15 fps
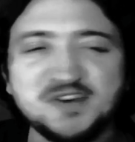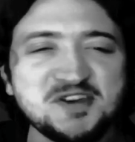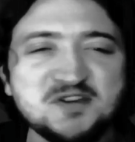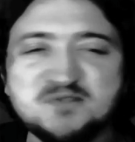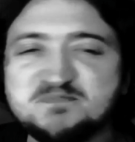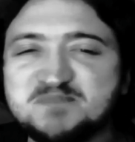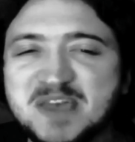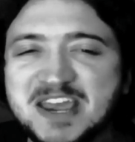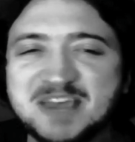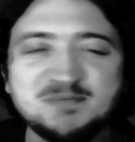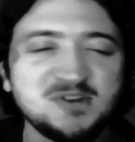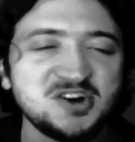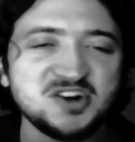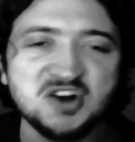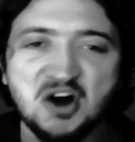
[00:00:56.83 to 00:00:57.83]
of your
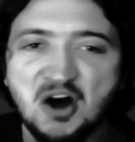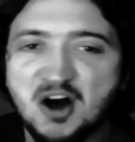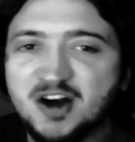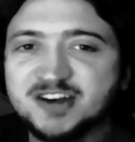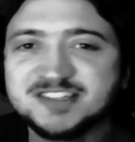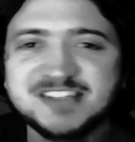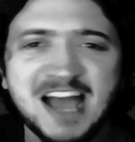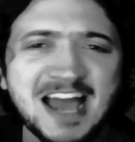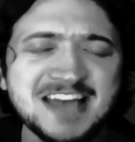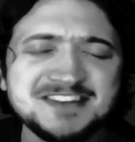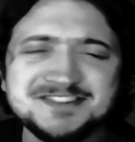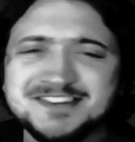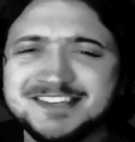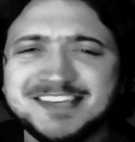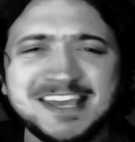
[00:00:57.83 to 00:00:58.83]
Beamer and hog
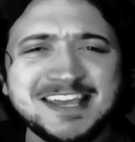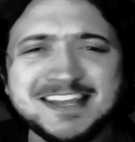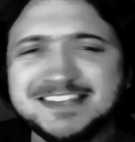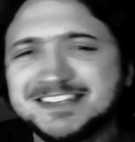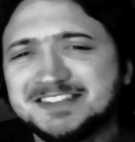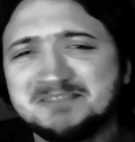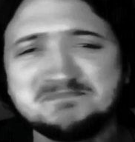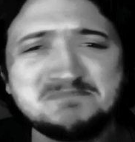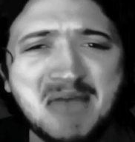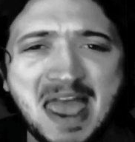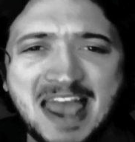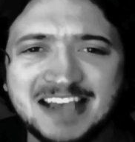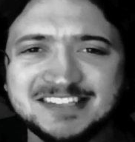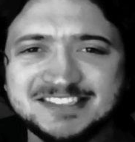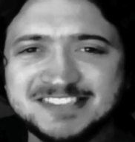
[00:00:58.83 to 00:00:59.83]
tying your kids in the
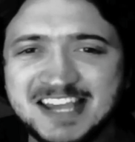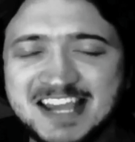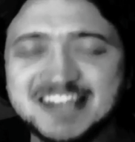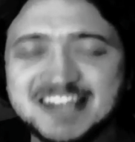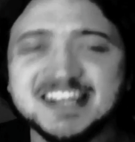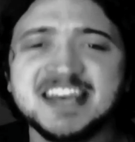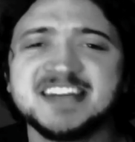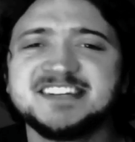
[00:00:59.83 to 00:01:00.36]
back seat.